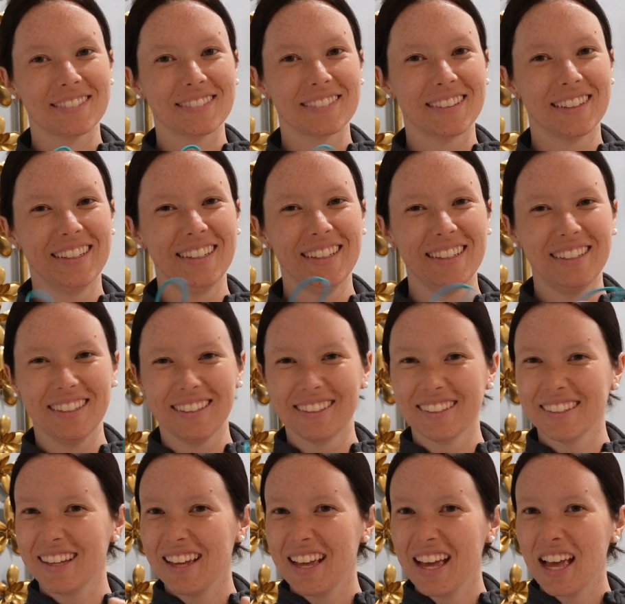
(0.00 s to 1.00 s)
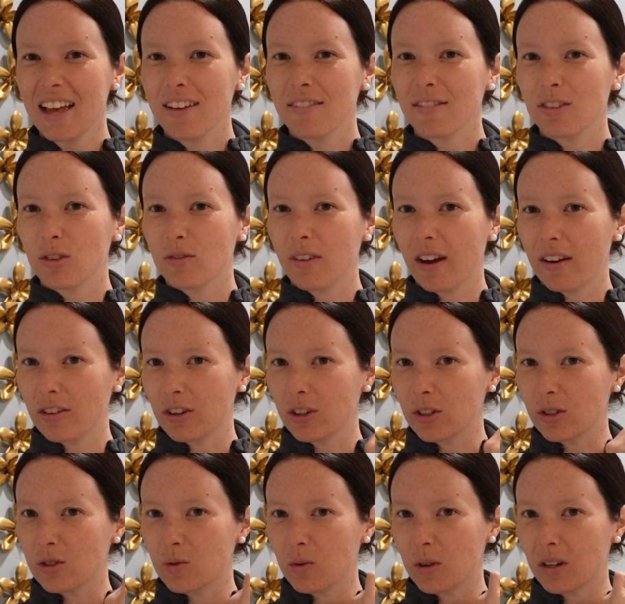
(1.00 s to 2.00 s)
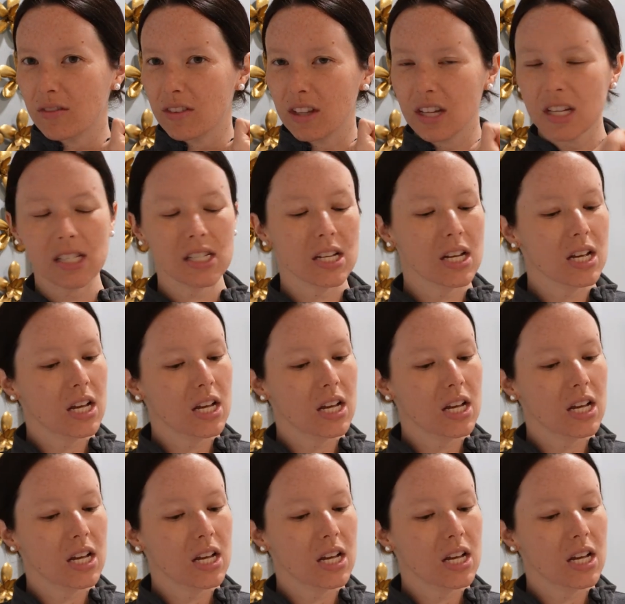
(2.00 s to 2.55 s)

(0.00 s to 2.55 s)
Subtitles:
If you've ever used one of these,